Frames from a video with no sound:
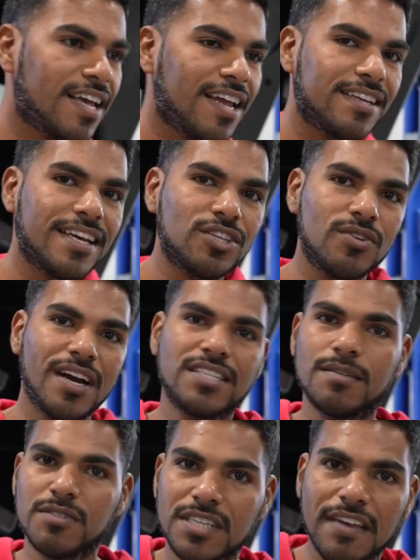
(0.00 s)
and get you guys
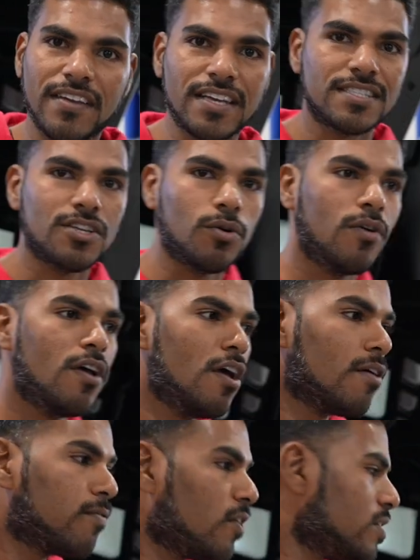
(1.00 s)
some savings. So
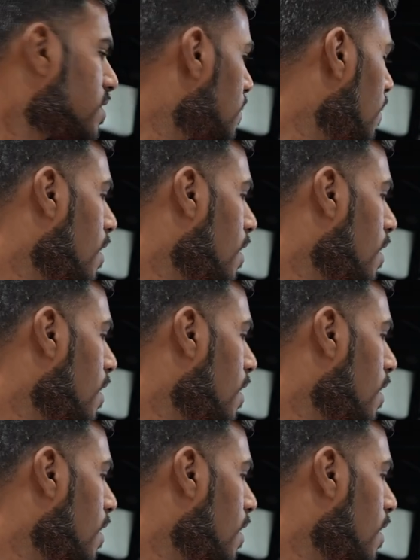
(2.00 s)
first,